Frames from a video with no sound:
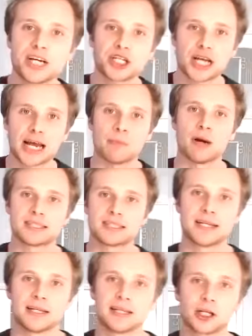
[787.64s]
shame, as
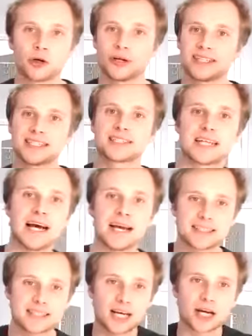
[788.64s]
in criticize how